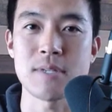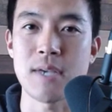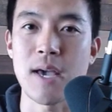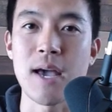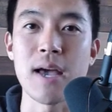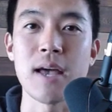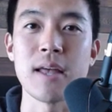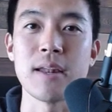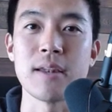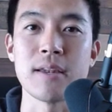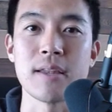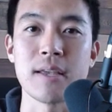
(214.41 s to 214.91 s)

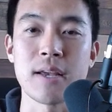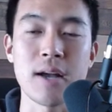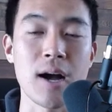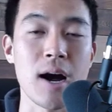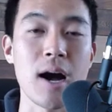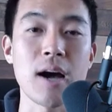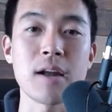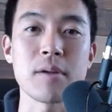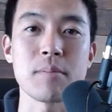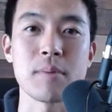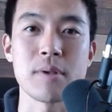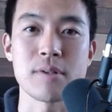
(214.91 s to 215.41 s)
10
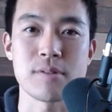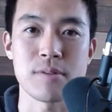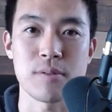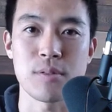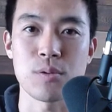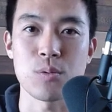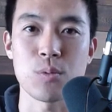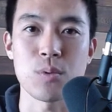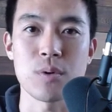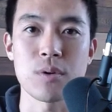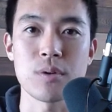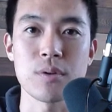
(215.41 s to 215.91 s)
economies of
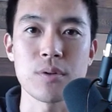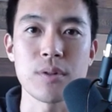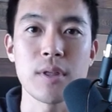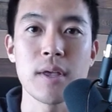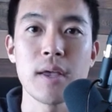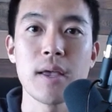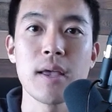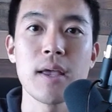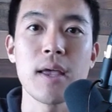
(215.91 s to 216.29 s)
the world.